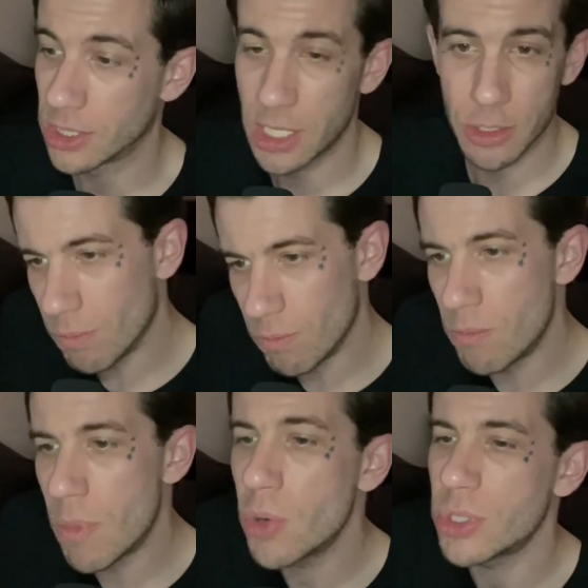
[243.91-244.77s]
because
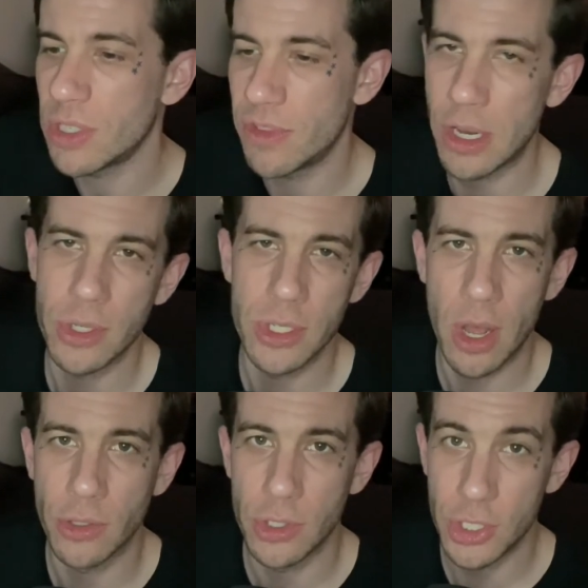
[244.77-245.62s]
most of their
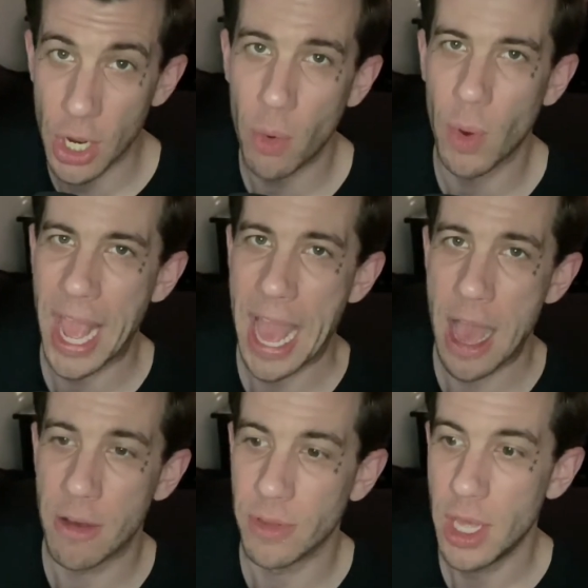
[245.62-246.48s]
songs don't
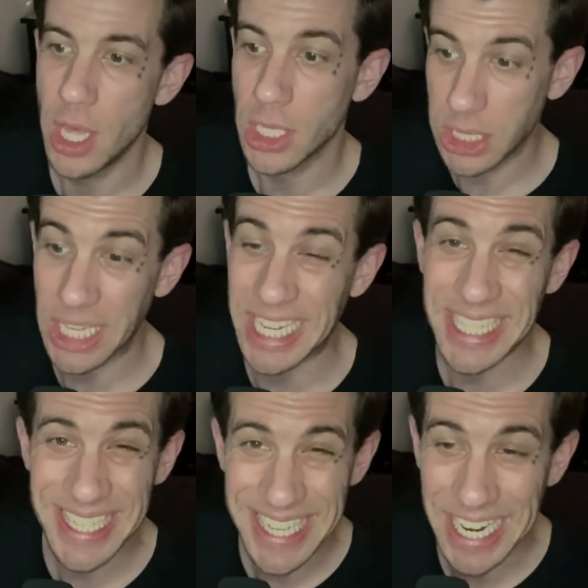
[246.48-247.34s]
have
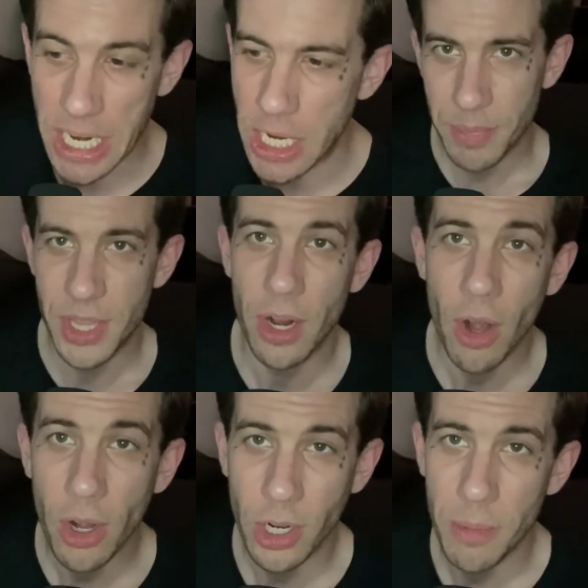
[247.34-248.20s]
clean singing, but there
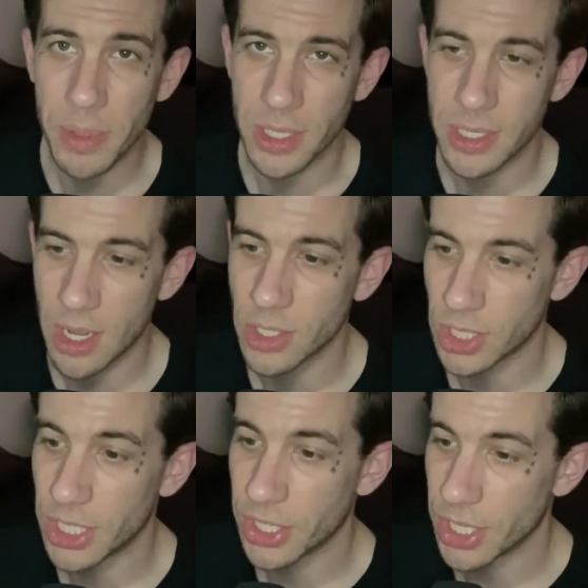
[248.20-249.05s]
are a couple of songs
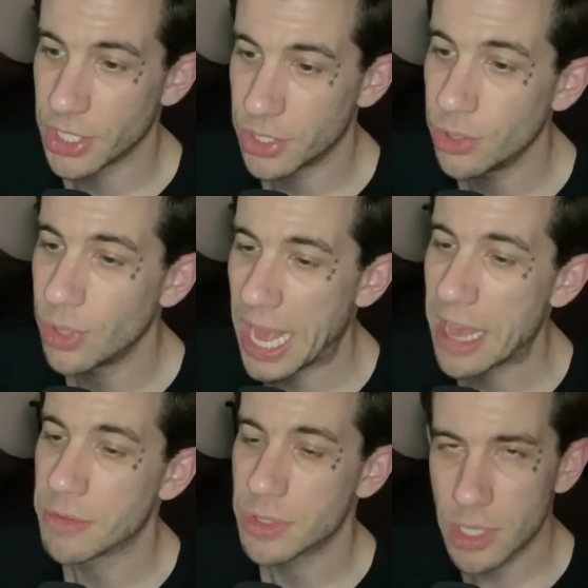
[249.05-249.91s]
on here that do
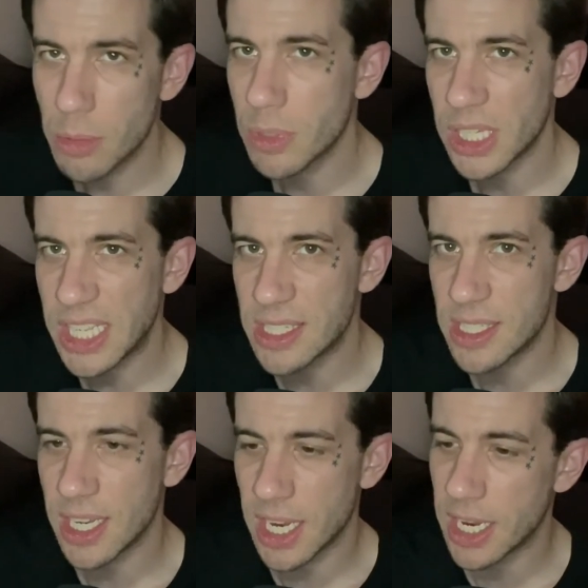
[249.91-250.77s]
have some clean
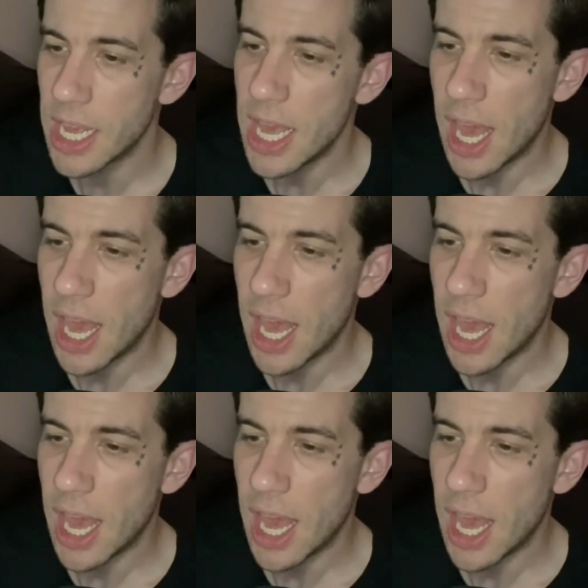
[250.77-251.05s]
singing.